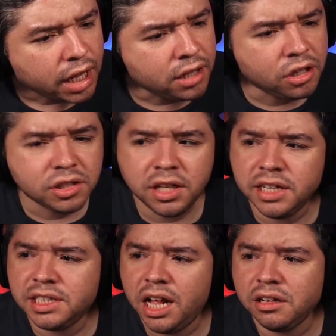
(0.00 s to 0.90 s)
That looks
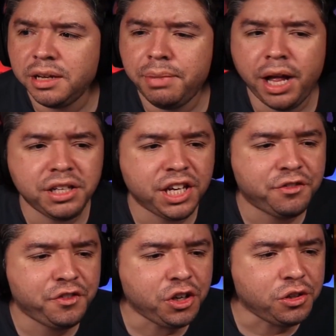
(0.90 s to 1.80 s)
like Dialga and Palkia
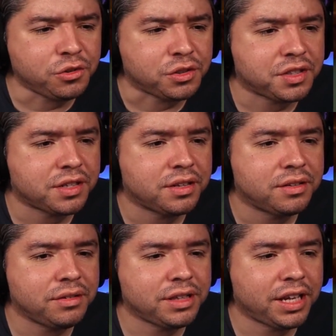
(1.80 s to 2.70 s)
fused!
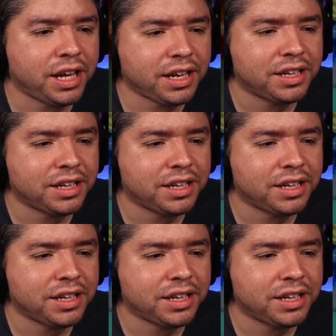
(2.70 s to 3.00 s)
What the heck?